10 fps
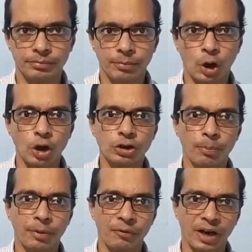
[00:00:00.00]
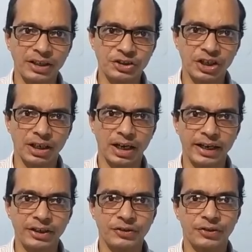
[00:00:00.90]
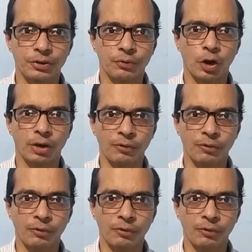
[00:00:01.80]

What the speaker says: because of preferential rights for